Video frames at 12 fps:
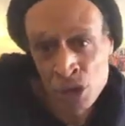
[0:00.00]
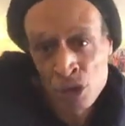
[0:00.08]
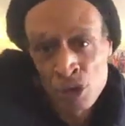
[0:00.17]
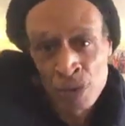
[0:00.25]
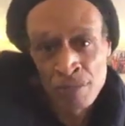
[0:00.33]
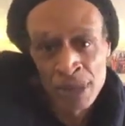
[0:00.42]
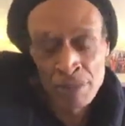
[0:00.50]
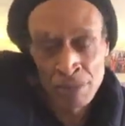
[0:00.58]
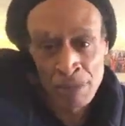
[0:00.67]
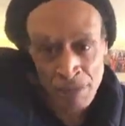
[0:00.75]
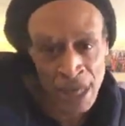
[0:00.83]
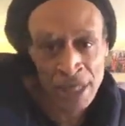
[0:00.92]
but you
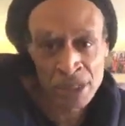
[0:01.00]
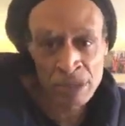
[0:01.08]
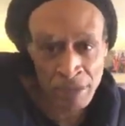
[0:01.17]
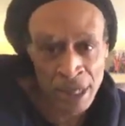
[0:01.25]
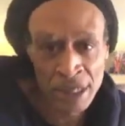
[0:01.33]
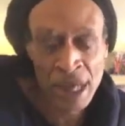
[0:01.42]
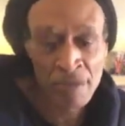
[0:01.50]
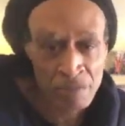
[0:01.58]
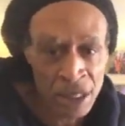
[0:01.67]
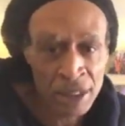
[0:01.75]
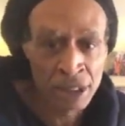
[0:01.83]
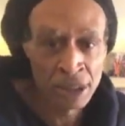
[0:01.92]
would be prepared to pay
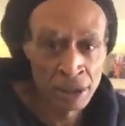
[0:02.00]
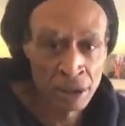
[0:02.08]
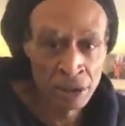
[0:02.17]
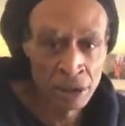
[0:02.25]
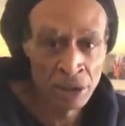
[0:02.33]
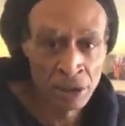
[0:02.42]
that money,